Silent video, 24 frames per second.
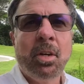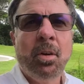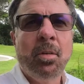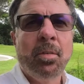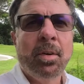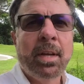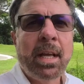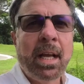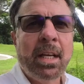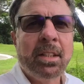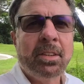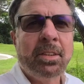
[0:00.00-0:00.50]
an
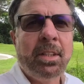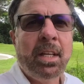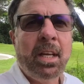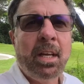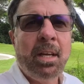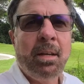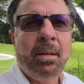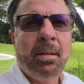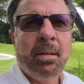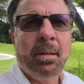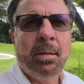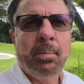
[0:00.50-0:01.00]
overcast
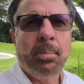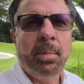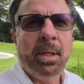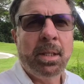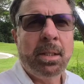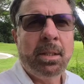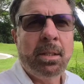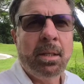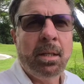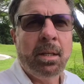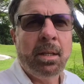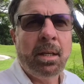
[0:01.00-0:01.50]
day,
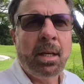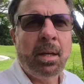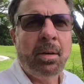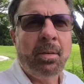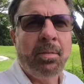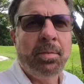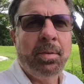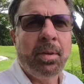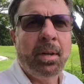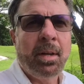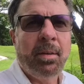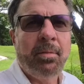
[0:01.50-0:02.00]
but I
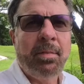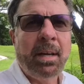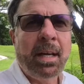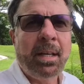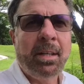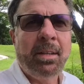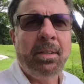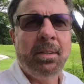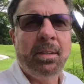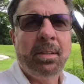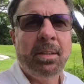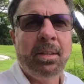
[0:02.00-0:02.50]
don't feel I've
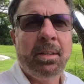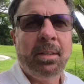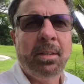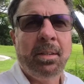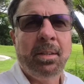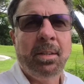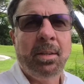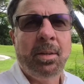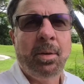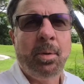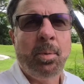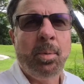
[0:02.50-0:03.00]
had
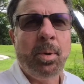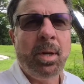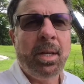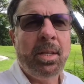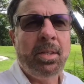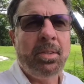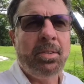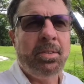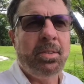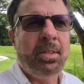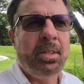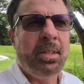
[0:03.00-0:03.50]
to
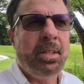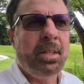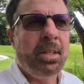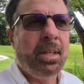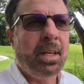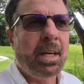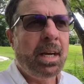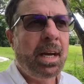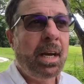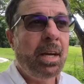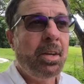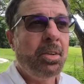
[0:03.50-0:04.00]
raise the
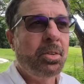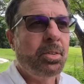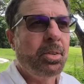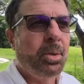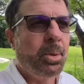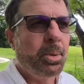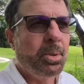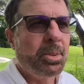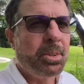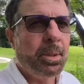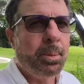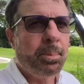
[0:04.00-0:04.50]

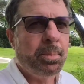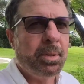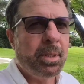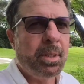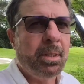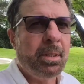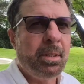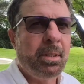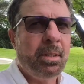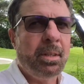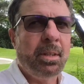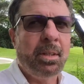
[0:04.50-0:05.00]
ISO
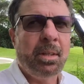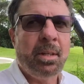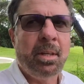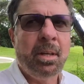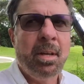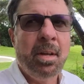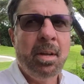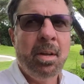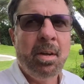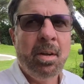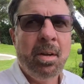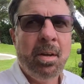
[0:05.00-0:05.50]
something
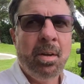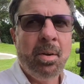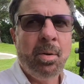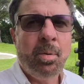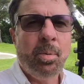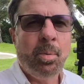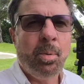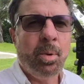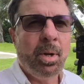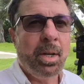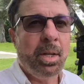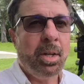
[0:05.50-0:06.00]

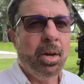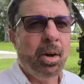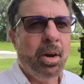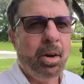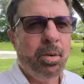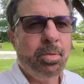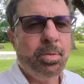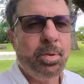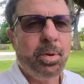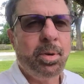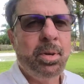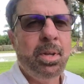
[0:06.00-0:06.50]
really
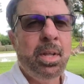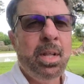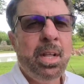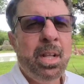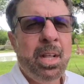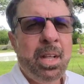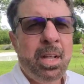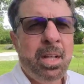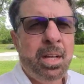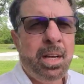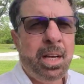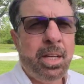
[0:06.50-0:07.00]
awful.
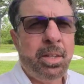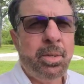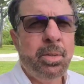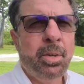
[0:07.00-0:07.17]
I